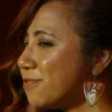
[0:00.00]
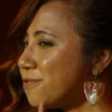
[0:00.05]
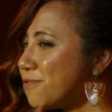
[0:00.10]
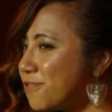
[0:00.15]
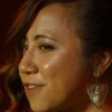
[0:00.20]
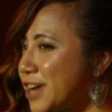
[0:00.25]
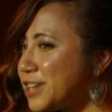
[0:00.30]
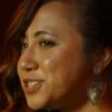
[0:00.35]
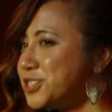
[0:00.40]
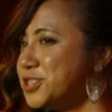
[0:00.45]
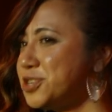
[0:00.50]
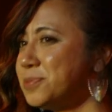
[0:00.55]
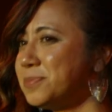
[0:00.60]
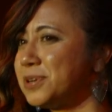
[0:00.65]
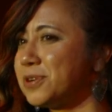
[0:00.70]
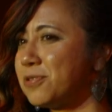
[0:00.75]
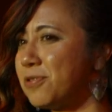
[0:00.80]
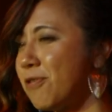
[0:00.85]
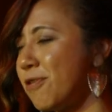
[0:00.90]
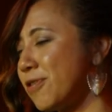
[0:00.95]
fresh
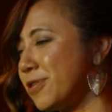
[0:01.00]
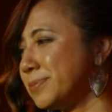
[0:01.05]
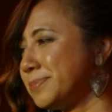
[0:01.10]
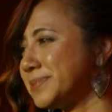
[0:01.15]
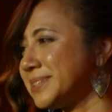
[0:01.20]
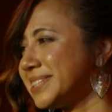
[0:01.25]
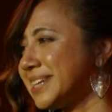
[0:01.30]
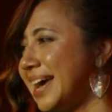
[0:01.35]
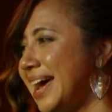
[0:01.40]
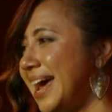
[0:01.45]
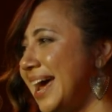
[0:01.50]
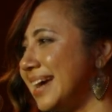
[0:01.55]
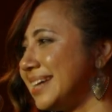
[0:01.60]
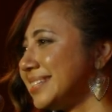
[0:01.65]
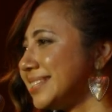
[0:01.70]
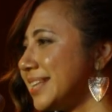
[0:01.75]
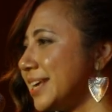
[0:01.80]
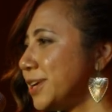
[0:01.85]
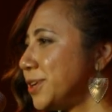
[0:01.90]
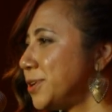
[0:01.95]
human corpse
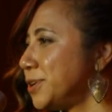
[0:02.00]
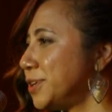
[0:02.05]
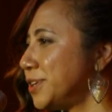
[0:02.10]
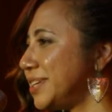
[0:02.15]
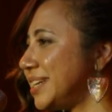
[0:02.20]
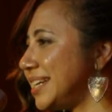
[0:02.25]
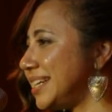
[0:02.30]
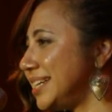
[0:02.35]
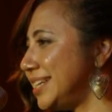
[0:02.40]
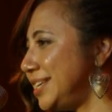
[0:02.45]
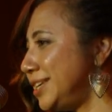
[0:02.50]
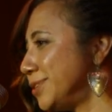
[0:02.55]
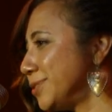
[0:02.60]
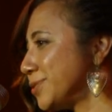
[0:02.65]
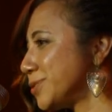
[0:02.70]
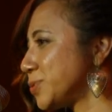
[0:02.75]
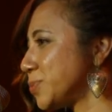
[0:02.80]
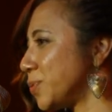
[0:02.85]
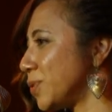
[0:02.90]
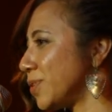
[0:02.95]
as they could in a
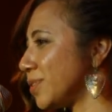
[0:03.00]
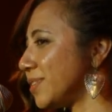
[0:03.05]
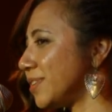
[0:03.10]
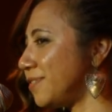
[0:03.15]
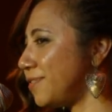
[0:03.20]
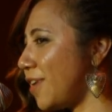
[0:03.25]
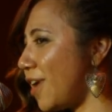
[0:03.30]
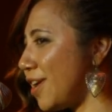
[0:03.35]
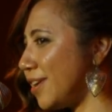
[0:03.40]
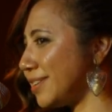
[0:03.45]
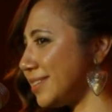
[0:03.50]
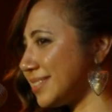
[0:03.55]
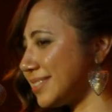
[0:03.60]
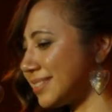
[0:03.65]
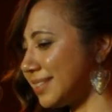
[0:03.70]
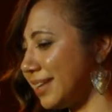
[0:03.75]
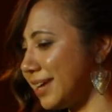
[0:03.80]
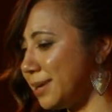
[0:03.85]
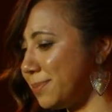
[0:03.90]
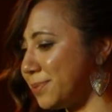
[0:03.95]
year's worth of
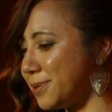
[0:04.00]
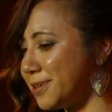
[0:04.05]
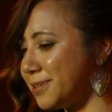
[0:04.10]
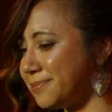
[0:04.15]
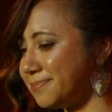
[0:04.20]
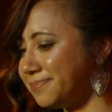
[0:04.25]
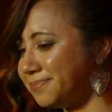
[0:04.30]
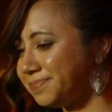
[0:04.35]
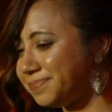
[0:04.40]
honest labor.